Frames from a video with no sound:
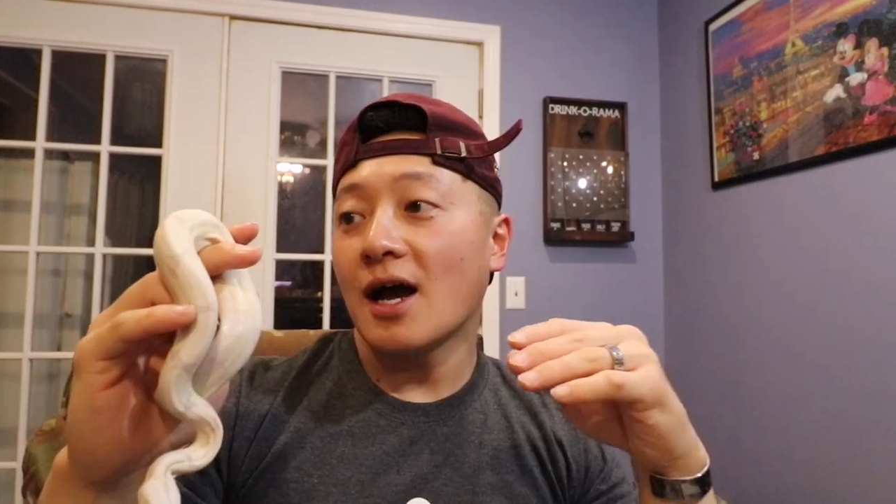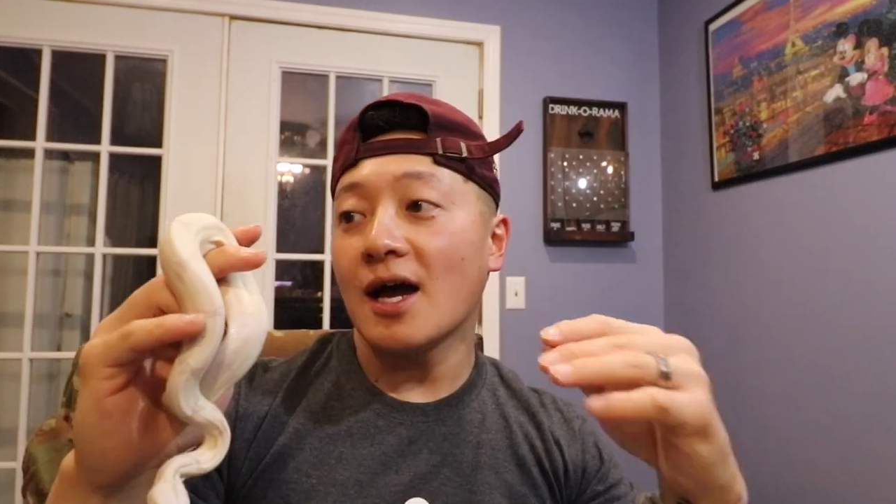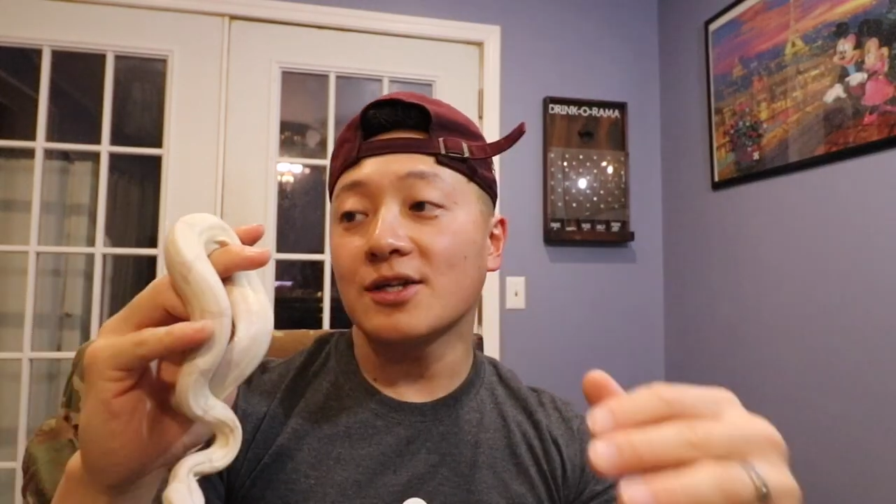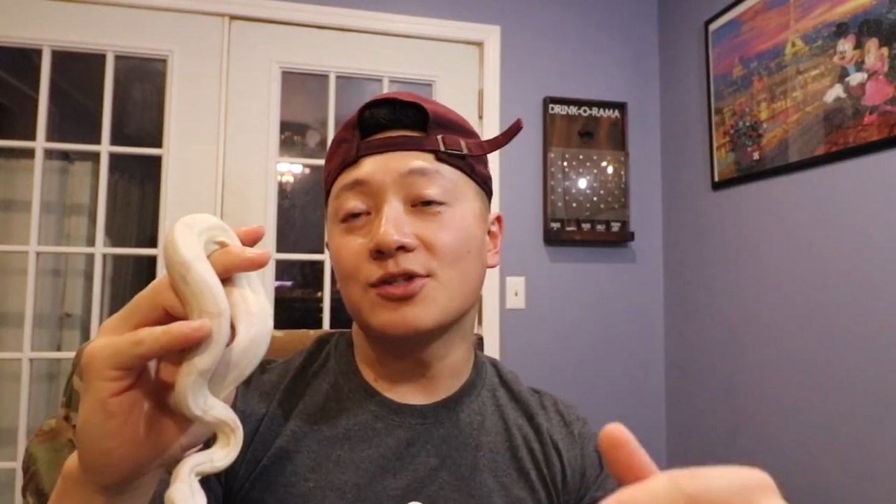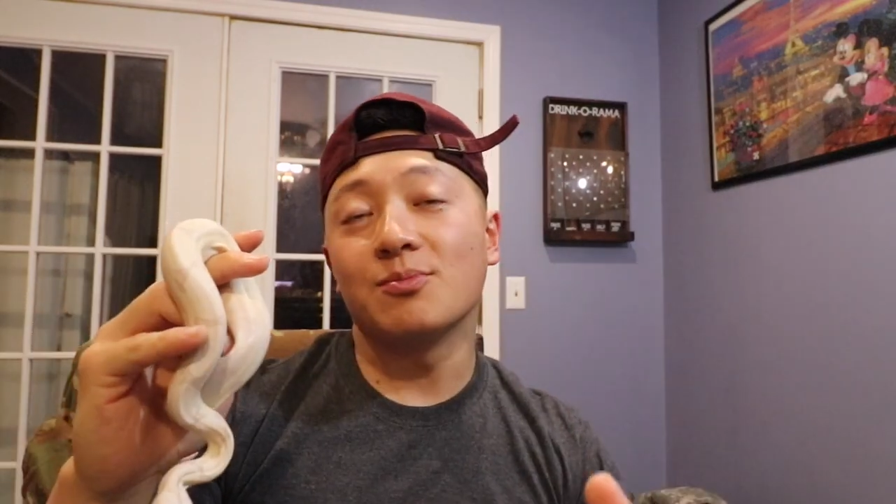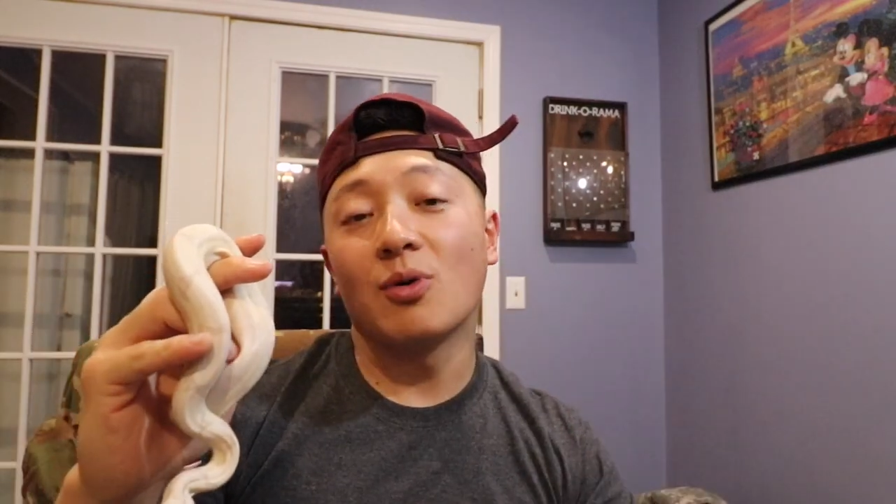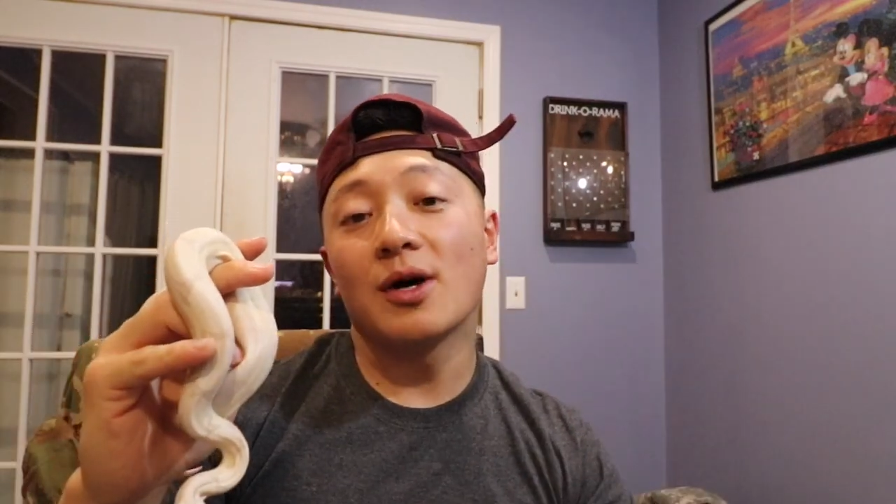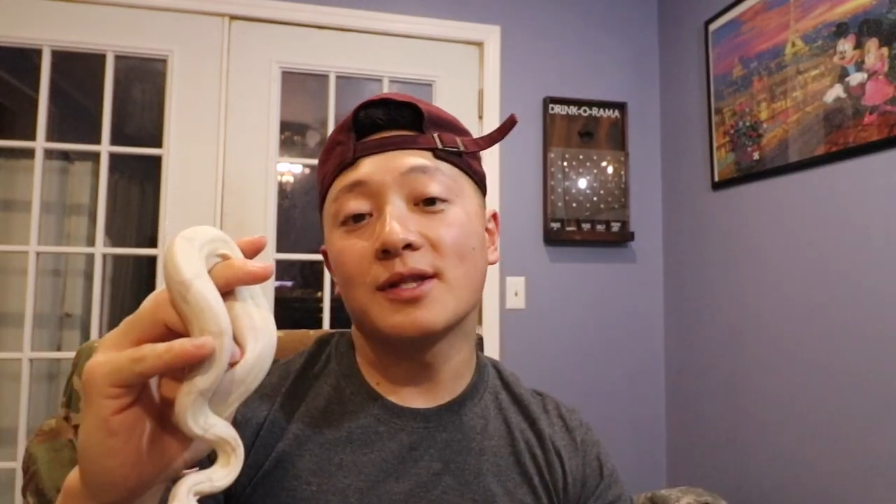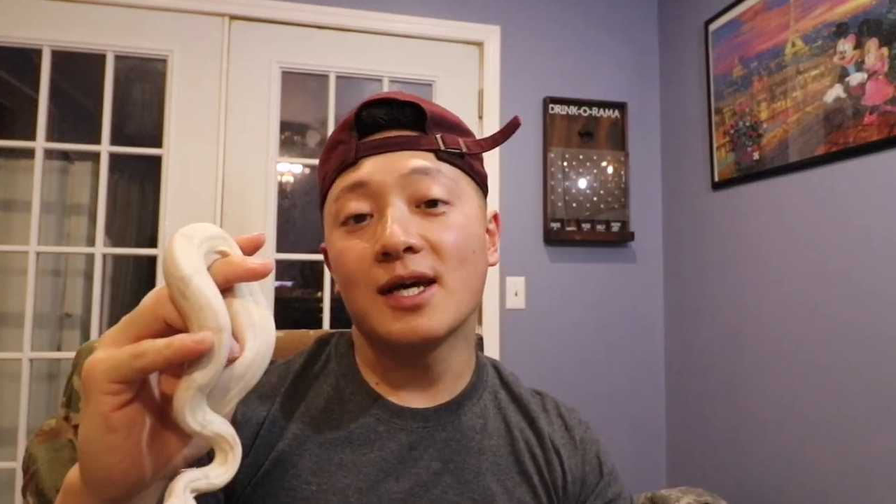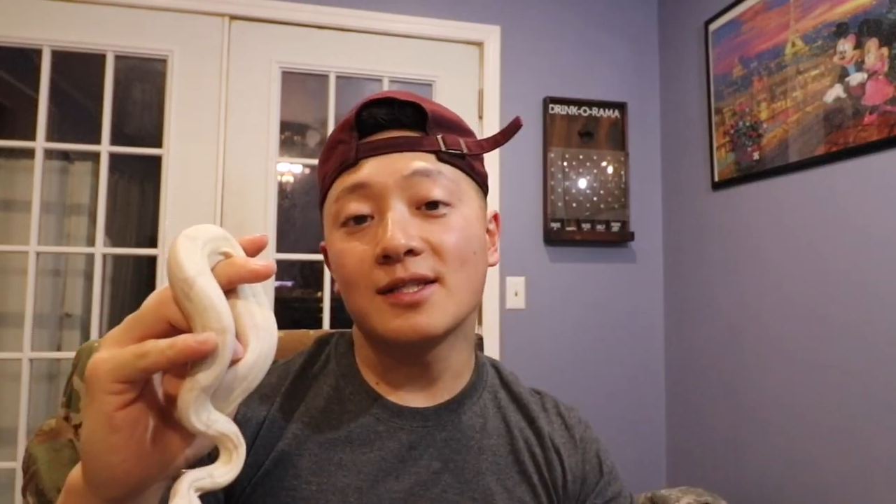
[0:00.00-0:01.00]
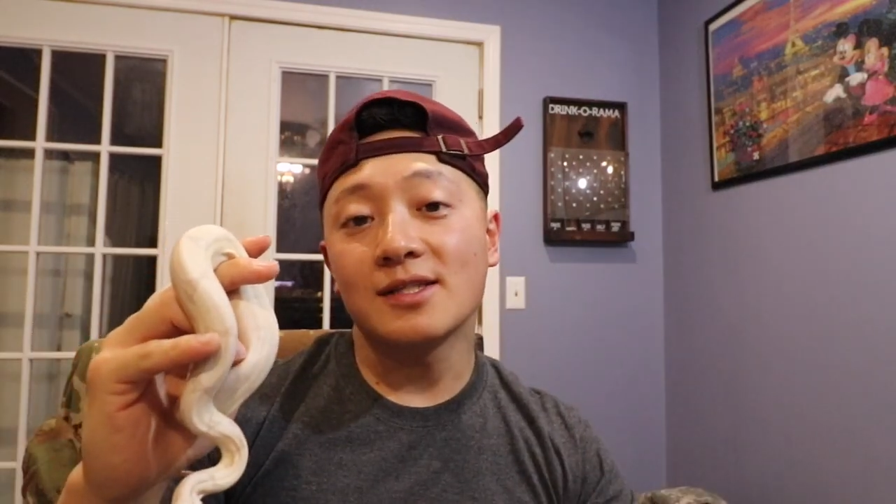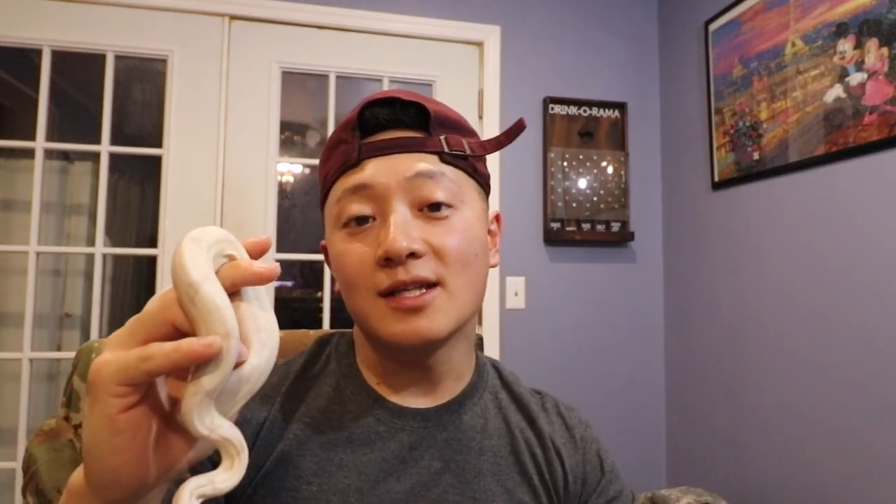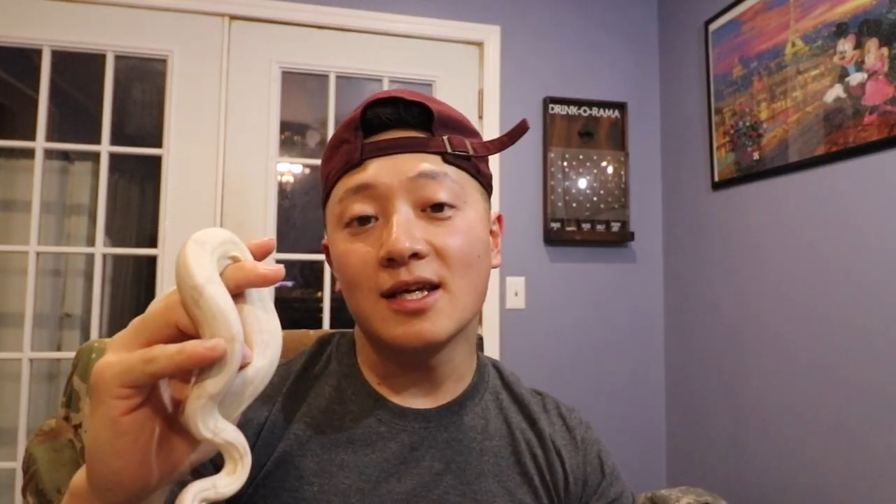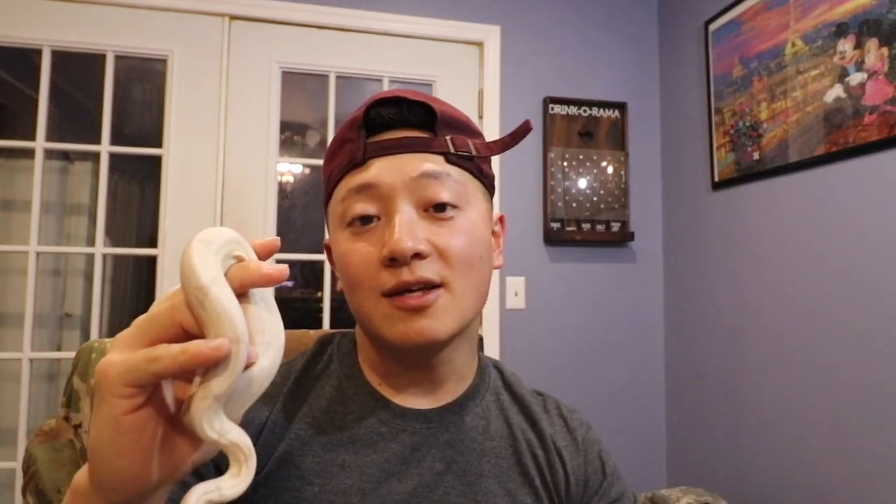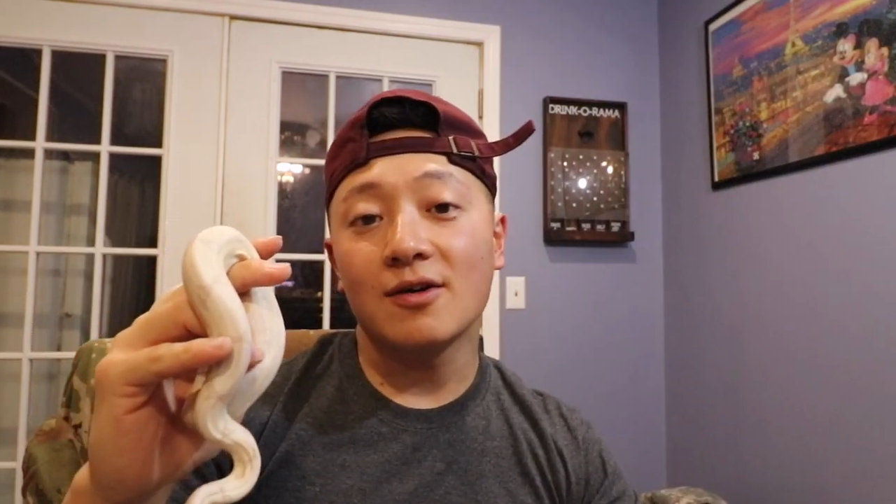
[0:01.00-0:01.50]
I actually bought that
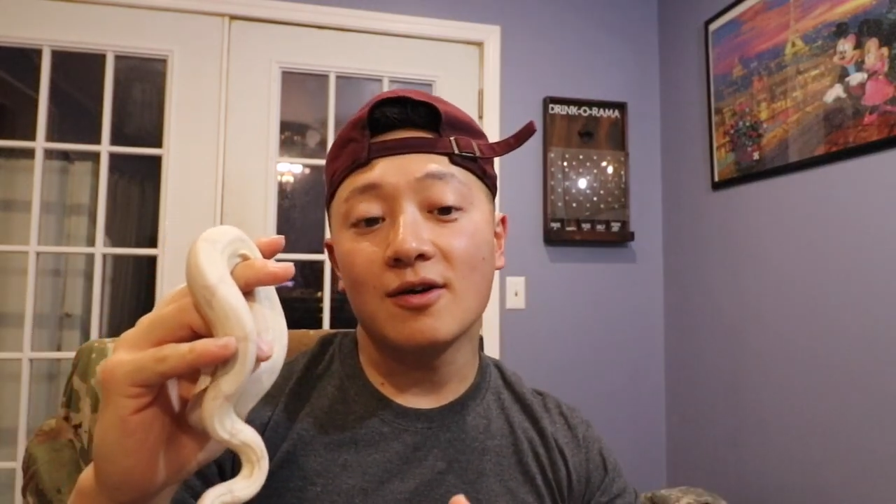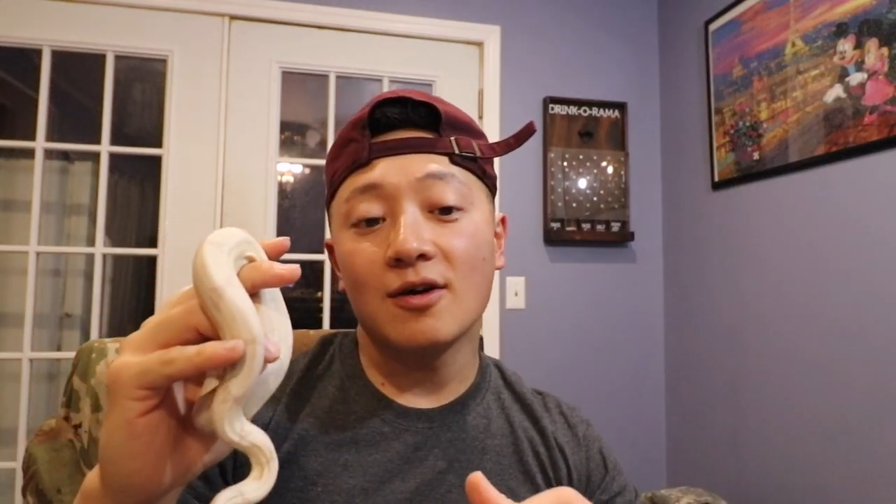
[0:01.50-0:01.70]
snake